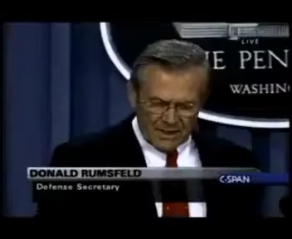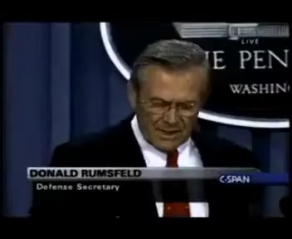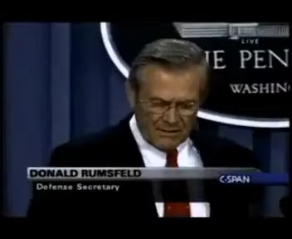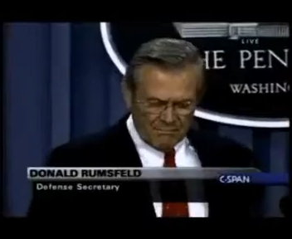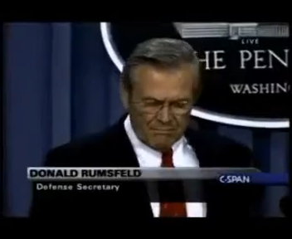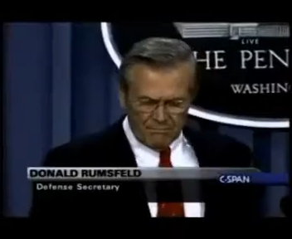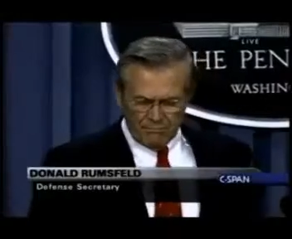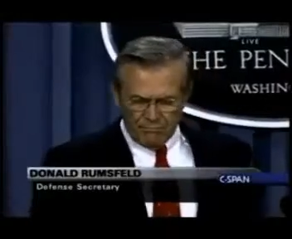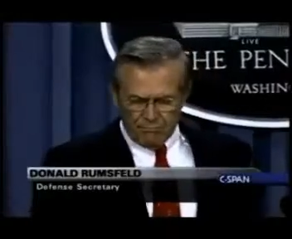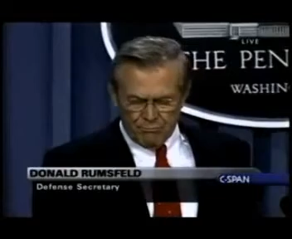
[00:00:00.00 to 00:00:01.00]
This is a
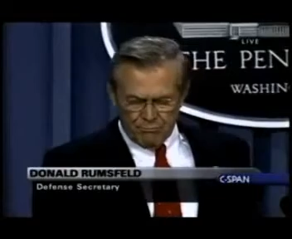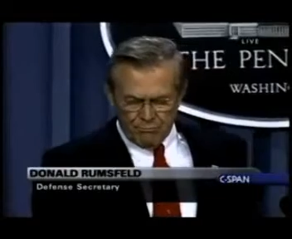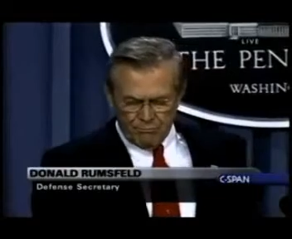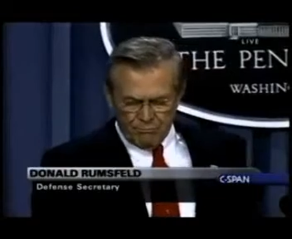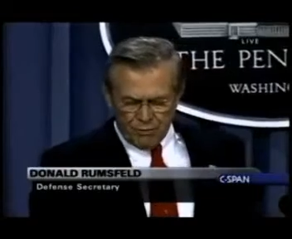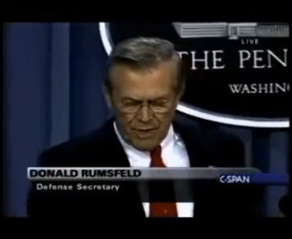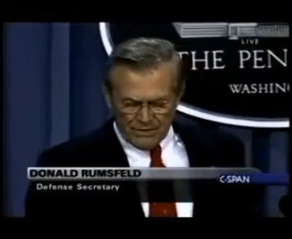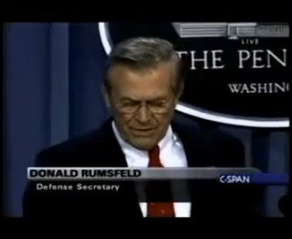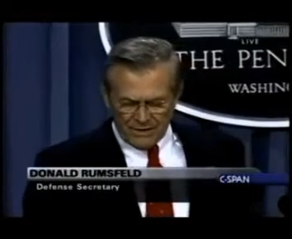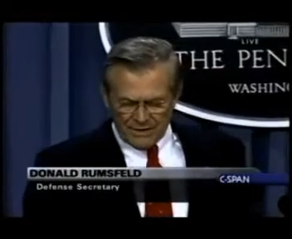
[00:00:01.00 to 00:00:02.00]

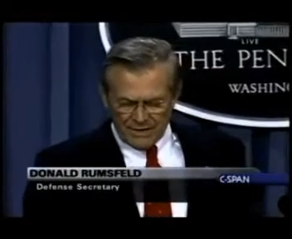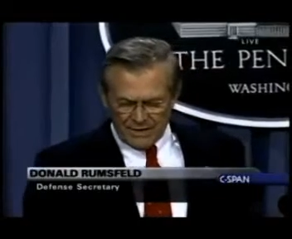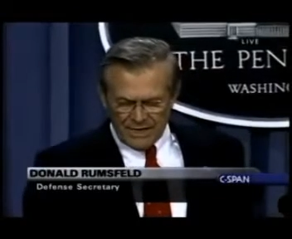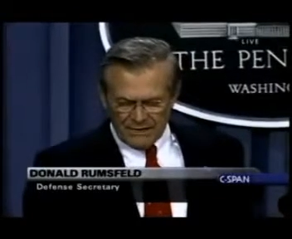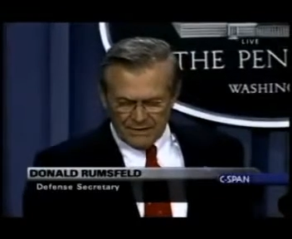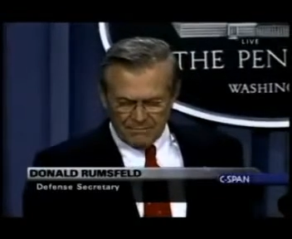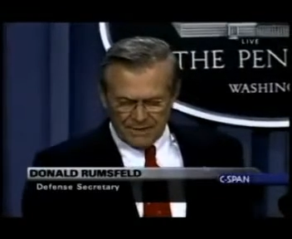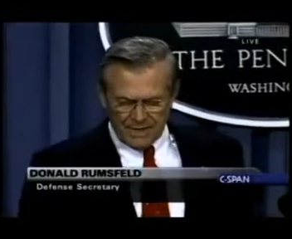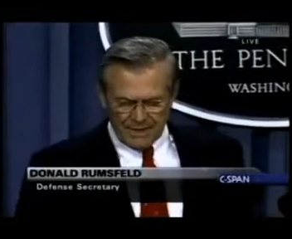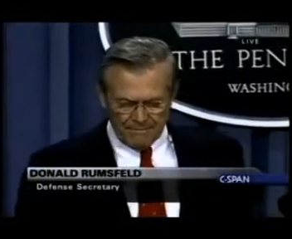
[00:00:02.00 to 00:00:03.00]
process that
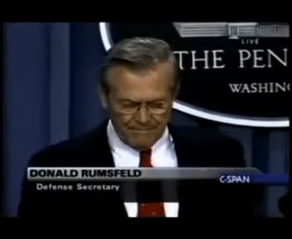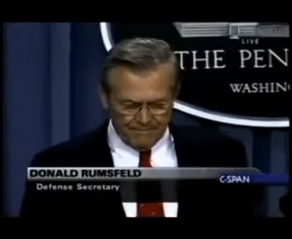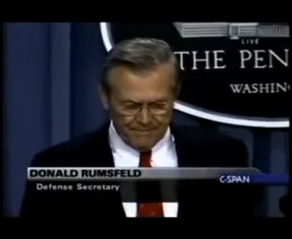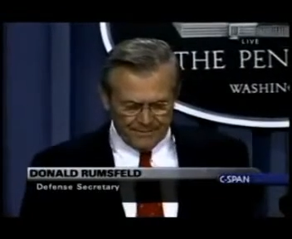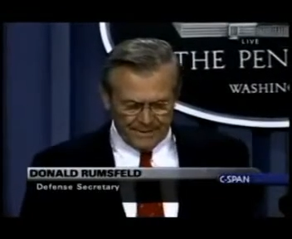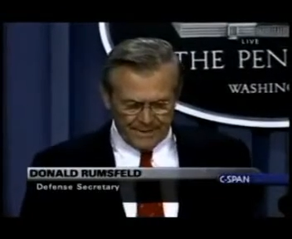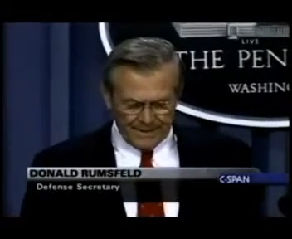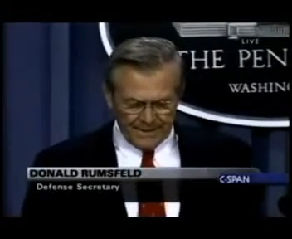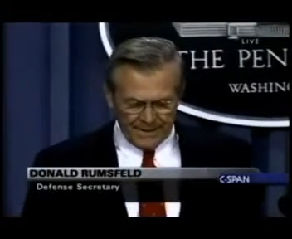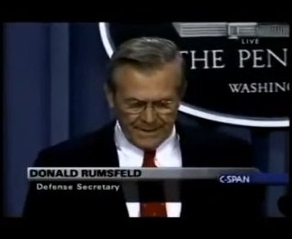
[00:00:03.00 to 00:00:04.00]
takes some time,
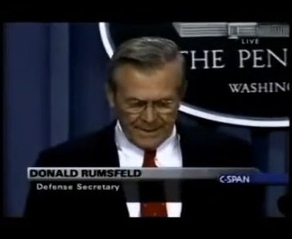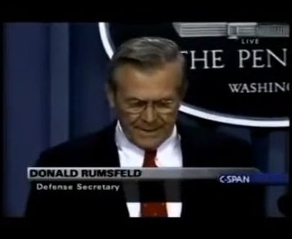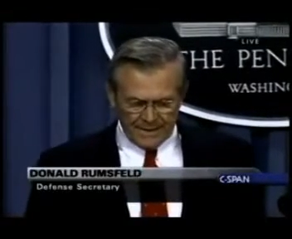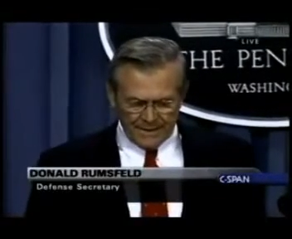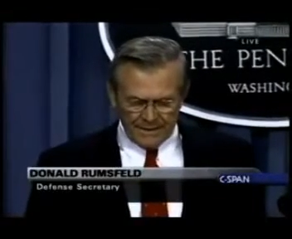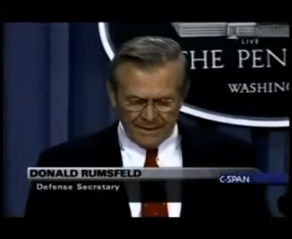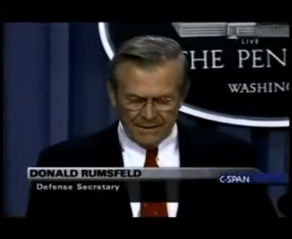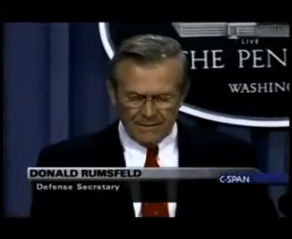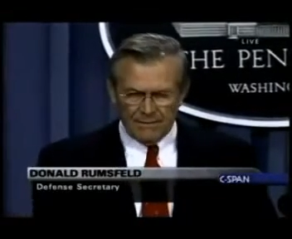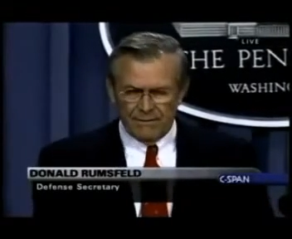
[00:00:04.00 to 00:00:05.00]

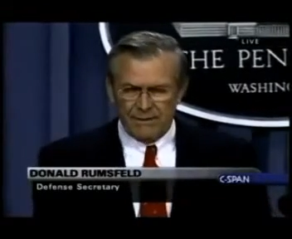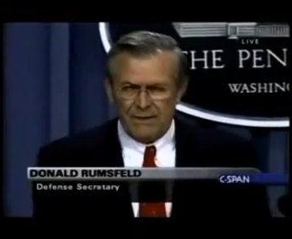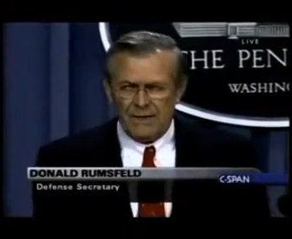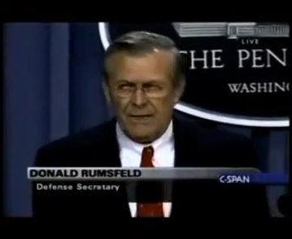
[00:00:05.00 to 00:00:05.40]
and uh,